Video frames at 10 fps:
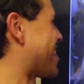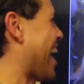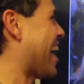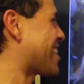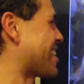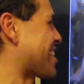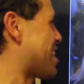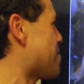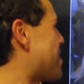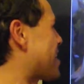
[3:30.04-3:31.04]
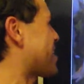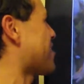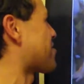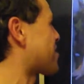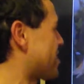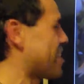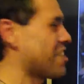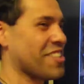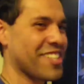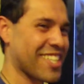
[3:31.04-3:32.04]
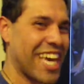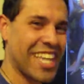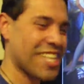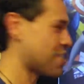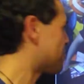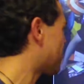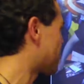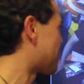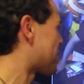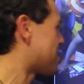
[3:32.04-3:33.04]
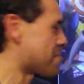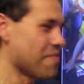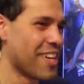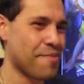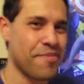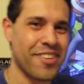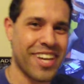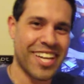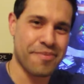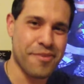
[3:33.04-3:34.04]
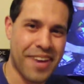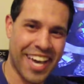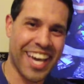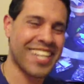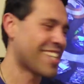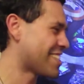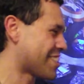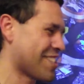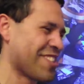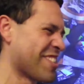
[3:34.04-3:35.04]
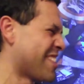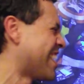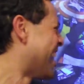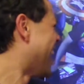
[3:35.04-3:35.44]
had to keep myself still to take this photo with him and put my hand on his shoulder,